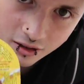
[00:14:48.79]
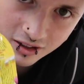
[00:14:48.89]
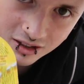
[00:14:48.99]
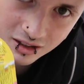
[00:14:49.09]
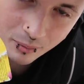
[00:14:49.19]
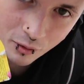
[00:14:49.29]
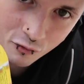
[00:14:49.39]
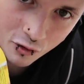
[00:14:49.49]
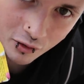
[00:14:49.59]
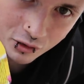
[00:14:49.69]
This is like my
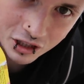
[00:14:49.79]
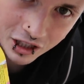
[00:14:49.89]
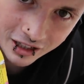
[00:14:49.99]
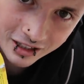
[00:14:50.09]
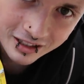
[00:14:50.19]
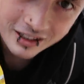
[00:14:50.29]
favorite shit.